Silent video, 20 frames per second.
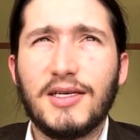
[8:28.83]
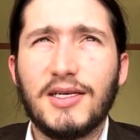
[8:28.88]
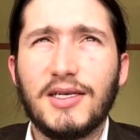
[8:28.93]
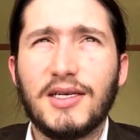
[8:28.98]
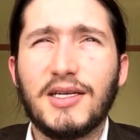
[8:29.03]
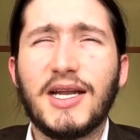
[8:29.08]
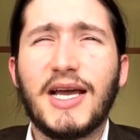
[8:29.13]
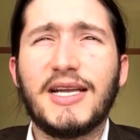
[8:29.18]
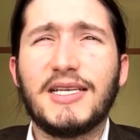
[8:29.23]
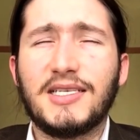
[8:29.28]

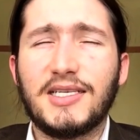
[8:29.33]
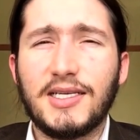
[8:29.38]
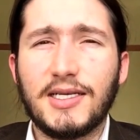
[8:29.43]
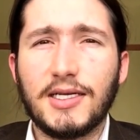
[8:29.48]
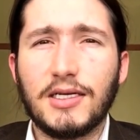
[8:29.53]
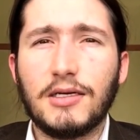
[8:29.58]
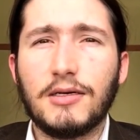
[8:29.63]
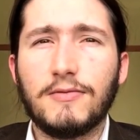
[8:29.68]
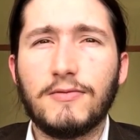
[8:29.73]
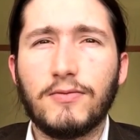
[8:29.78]
an idea
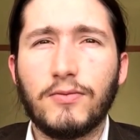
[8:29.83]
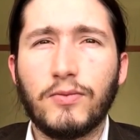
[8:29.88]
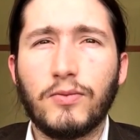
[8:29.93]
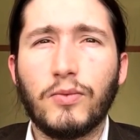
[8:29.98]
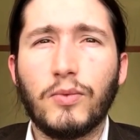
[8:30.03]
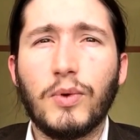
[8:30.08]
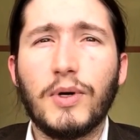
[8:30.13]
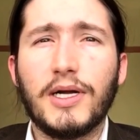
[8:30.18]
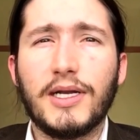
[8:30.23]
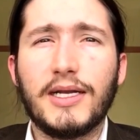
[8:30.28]
of
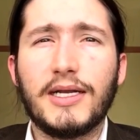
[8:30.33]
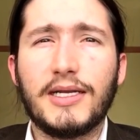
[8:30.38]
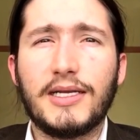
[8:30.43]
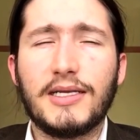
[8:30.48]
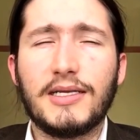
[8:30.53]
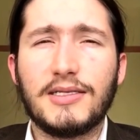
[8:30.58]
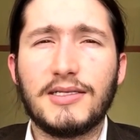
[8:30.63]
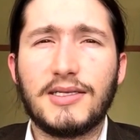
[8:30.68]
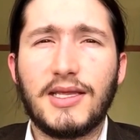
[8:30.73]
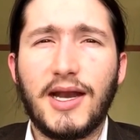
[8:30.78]
what it
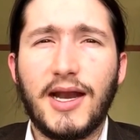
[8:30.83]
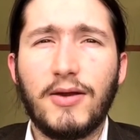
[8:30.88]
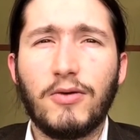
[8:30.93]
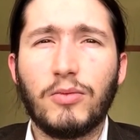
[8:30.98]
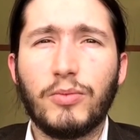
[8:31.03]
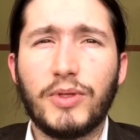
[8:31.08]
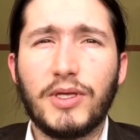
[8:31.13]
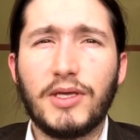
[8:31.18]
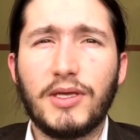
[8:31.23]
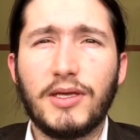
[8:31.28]
is that I will
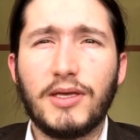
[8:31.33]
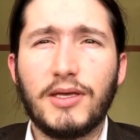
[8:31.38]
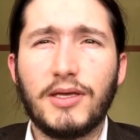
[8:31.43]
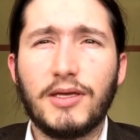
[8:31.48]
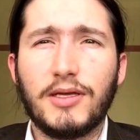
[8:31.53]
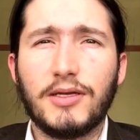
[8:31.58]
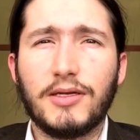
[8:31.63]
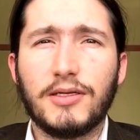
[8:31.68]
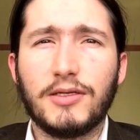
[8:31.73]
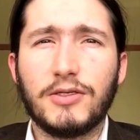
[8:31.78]

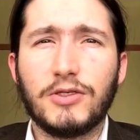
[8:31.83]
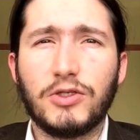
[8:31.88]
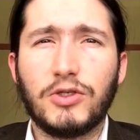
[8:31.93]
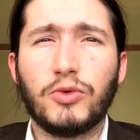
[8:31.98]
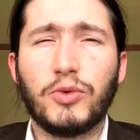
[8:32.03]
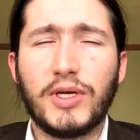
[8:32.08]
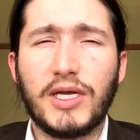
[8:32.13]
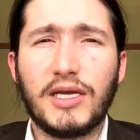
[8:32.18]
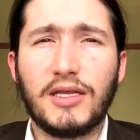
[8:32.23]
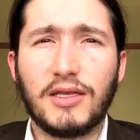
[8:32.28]
be
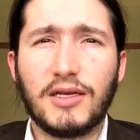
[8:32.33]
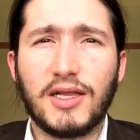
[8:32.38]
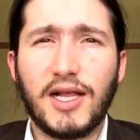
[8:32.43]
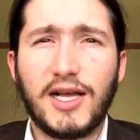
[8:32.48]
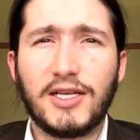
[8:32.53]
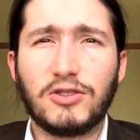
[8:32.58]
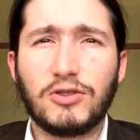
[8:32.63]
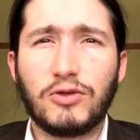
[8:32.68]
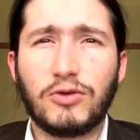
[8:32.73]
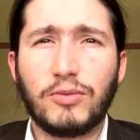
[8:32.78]
doing in the
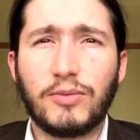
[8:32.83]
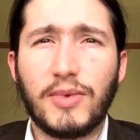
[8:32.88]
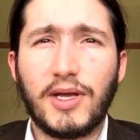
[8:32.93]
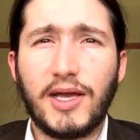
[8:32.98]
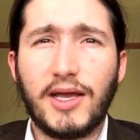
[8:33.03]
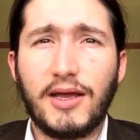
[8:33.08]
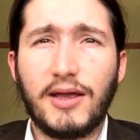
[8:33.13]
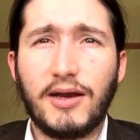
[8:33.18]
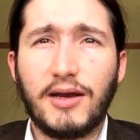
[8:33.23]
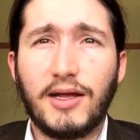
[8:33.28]
classroom
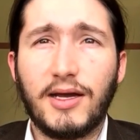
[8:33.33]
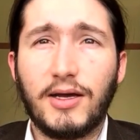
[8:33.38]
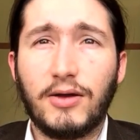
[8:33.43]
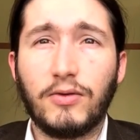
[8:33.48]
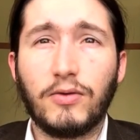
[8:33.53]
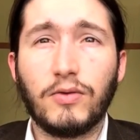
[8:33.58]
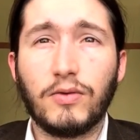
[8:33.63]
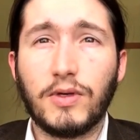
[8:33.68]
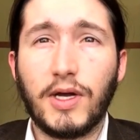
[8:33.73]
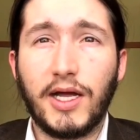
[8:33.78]
and
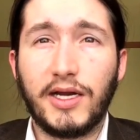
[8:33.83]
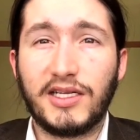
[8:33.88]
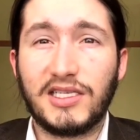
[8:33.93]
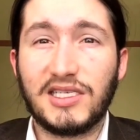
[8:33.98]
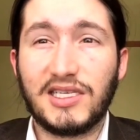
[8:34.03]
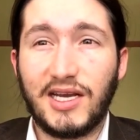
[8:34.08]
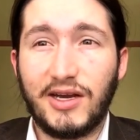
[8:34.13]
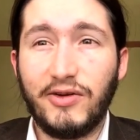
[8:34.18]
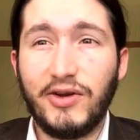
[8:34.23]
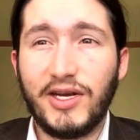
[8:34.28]
how kind of
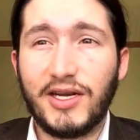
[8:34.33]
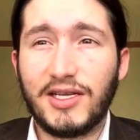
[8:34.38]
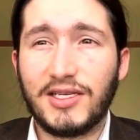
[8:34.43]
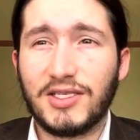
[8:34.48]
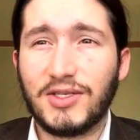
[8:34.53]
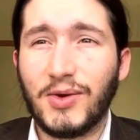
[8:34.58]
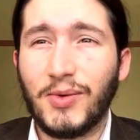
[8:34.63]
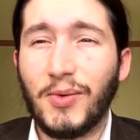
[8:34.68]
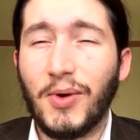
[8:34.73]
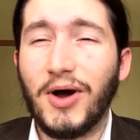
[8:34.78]
scary it is
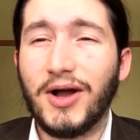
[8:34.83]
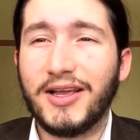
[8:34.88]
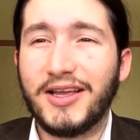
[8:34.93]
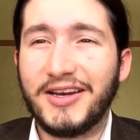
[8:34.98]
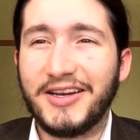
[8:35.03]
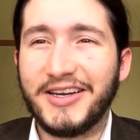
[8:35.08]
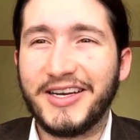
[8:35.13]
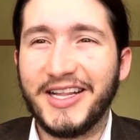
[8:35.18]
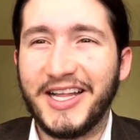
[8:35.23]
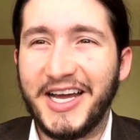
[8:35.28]
to walk in
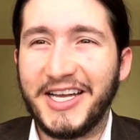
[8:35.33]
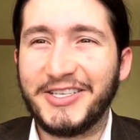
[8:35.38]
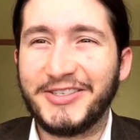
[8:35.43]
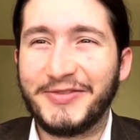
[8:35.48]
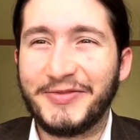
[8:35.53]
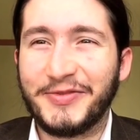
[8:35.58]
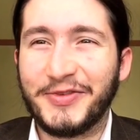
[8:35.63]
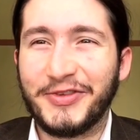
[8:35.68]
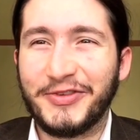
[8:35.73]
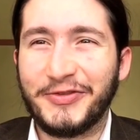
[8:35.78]
a
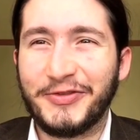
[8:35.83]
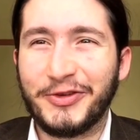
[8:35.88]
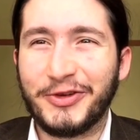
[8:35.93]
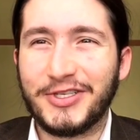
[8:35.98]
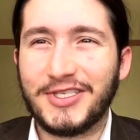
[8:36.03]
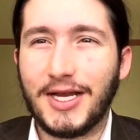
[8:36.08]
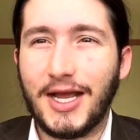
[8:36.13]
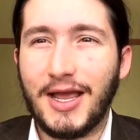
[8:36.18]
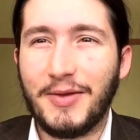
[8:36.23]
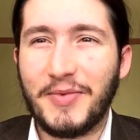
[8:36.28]
classroom for the
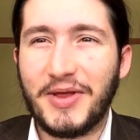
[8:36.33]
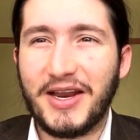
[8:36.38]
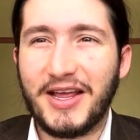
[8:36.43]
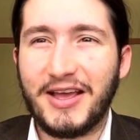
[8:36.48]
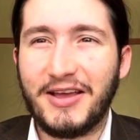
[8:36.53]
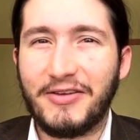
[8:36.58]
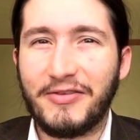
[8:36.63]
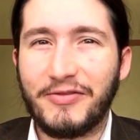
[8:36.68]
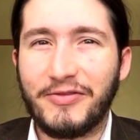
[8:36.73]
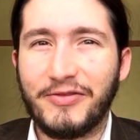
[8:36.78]
first time and
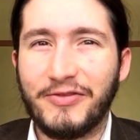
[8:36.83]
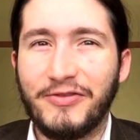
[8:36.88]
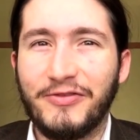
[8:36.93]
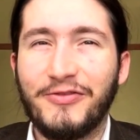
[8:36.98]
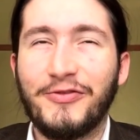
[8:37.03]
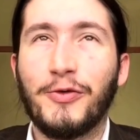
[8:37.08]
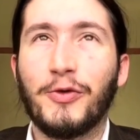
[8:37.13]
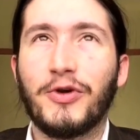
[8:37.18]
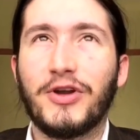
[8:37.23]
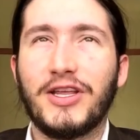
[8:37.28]
have
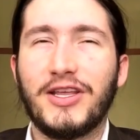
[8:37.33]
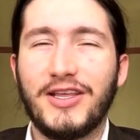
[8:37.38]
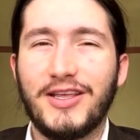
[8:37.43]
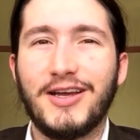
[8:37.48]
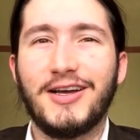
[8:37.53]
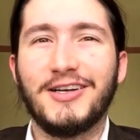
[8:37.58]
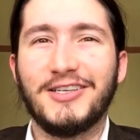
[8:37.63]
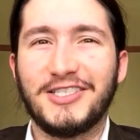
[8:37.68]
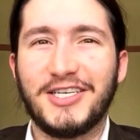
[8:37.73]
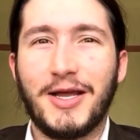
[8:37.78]
40
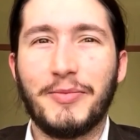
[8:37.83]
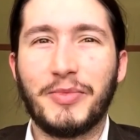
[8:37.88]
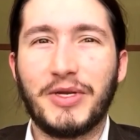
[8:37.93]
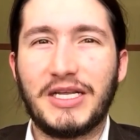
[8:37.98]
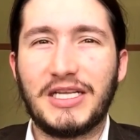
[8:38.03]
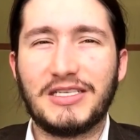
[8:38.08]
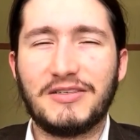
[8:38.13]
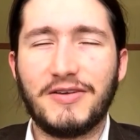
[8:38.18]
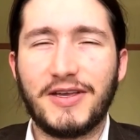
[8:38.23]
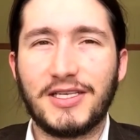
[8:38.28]
young
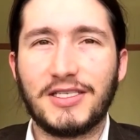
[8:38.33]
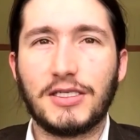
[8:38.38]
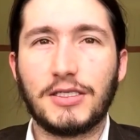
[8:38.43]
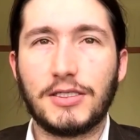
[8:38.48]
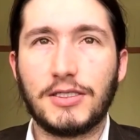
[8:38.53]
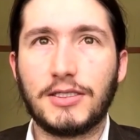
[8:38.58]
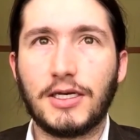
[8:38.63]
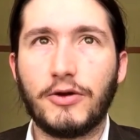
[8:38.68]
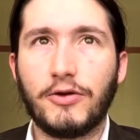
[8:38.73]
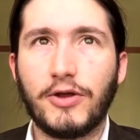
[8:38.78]
Japanese faces
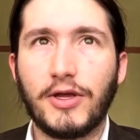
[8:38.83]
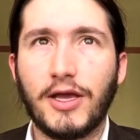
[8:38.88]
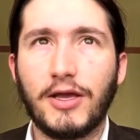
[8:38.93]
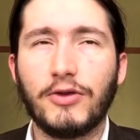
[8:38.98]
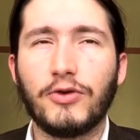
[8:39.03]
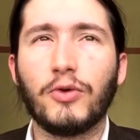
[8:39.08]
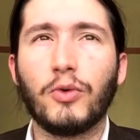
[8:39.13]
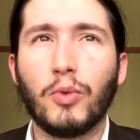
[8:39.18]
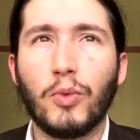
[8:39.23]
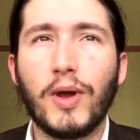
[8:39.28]
staring at
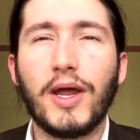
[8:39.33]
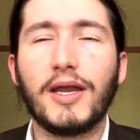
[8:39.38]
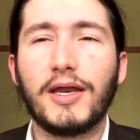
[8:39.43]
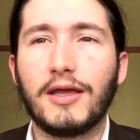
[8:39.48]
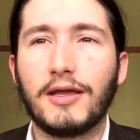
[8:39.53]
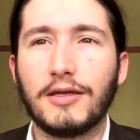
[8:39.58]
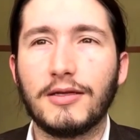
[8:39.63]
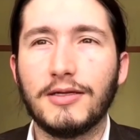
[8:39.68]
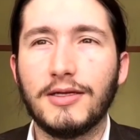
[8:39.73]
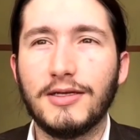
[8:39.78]
you,
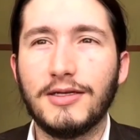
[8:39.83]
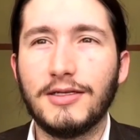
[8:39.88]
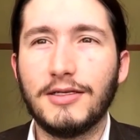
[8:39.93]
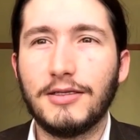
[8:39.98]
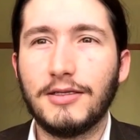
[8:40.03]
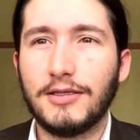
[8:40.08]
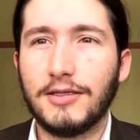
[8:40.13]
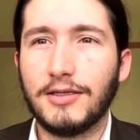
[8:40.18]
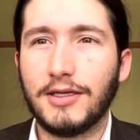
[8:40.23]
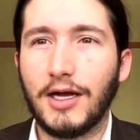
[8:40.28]
waiting,
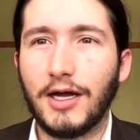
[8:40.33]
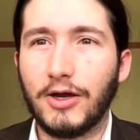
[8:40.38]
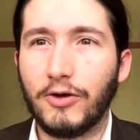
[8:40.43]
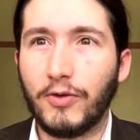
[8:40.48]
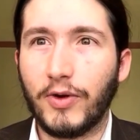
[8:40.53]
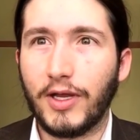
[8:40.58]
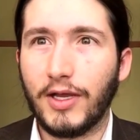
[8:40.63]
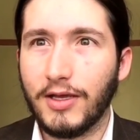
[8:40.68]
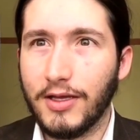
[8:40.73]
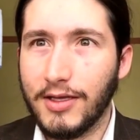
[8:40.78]

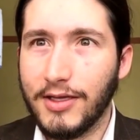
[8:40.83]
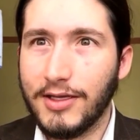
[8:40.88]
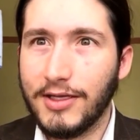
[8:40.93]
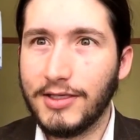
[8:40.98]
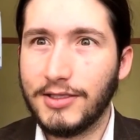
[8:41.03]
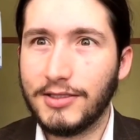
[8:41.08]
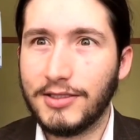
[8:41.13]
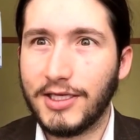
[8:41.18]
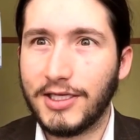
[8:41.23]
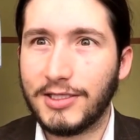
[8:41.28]
hungry.
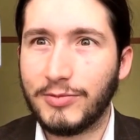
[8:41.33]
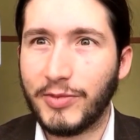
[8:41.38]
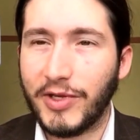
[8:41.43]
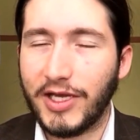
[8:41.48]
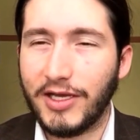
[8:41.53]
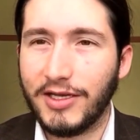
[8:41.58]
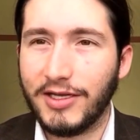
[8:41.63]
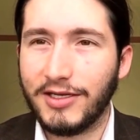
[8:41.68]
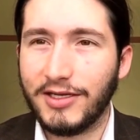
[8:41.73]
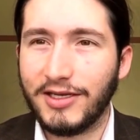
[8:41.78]
Teach
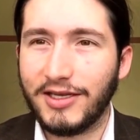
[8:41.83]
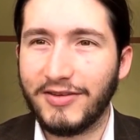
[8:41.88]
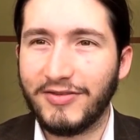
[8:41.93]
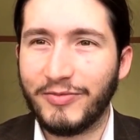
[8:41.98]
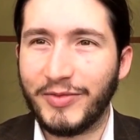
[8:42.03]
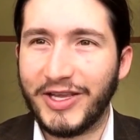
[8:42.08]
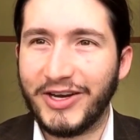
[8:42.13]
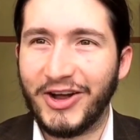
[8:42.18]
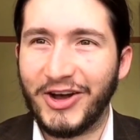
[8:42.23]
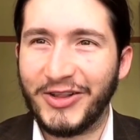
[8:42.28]
me, give
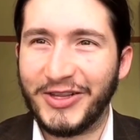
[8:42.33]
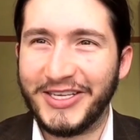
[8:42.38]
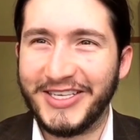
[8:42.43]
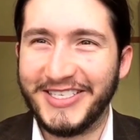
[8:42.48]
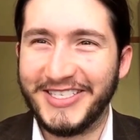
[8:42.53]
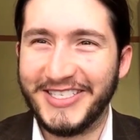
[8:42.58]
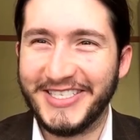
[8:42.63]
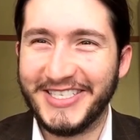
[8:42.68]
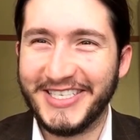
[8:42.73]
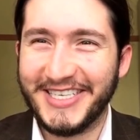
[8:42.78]
me
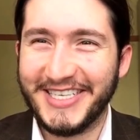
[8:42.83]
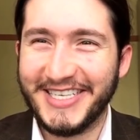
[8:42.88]
knowledge.